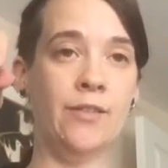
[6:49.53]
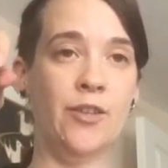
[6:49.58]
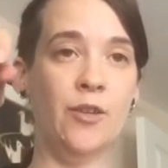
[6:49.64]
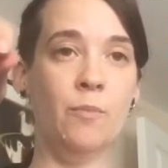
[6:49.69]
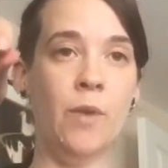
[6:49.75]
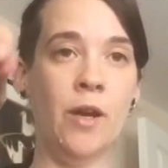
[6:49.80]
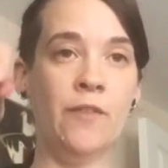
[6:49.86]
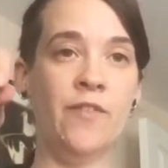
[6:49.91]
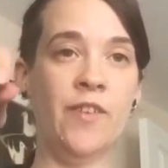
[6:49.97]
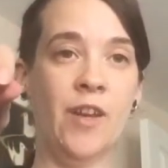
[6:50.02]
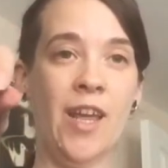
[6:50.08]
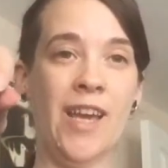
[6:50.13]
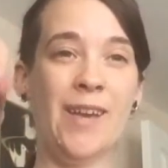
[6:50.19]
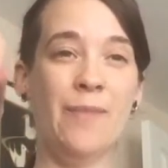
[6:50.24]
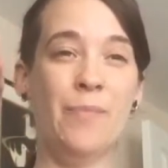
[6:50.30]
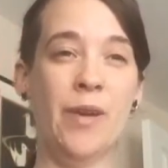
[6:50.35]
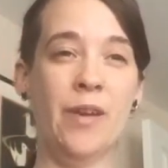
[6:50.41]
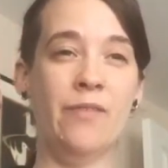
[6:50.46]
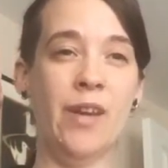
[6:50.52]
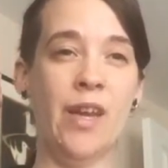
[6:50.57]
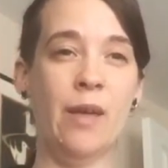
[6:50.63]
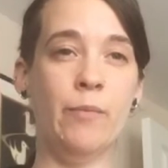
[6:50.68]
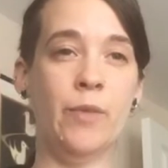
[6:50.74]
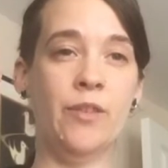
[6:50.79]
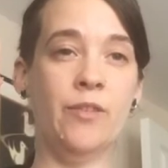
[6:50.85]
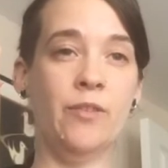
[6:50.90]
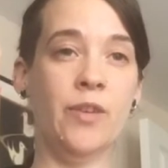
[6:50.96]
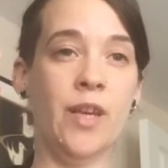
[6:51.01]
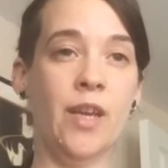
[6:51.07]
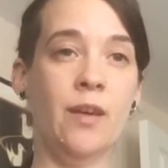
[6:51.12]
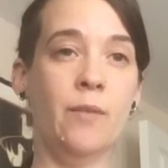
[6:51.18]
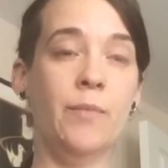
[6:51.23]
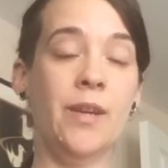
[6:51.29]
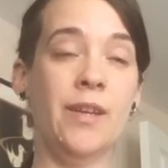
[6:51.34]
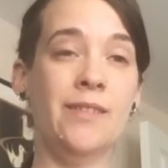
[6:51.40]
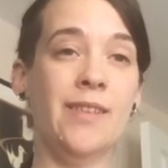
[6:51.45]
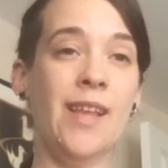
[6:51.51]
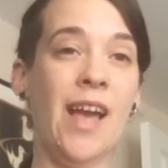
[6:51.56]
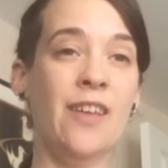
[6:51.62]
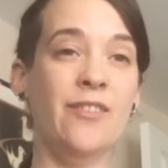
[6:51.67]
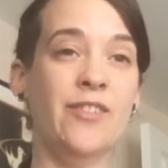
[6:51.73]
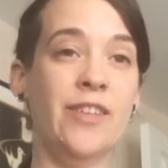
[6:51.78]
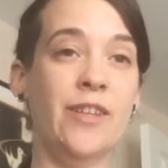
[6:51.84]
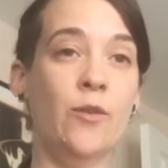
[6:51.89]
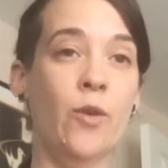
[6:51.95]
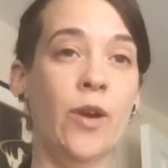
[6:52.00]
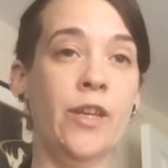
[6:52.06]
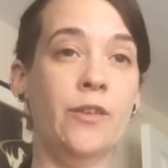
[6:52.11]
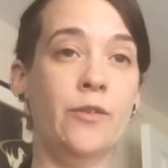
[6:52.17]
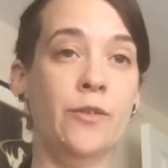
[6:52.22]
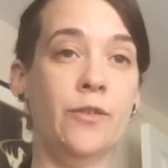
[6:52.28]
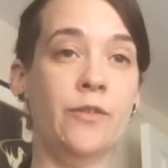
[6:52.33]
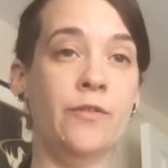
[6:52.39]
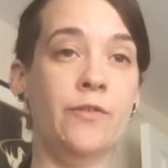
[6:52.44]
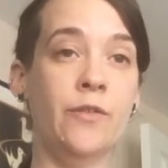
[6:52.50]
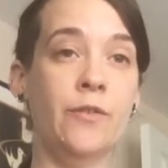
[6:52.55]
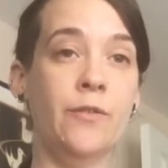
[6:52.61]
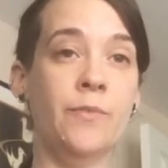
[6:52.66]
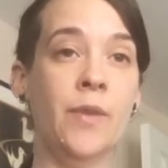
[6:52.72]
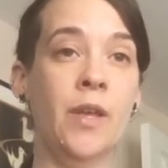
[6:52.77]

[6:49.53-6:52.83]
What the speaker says: You might feel like a bit of a lemon doing it, but it's actually quite useful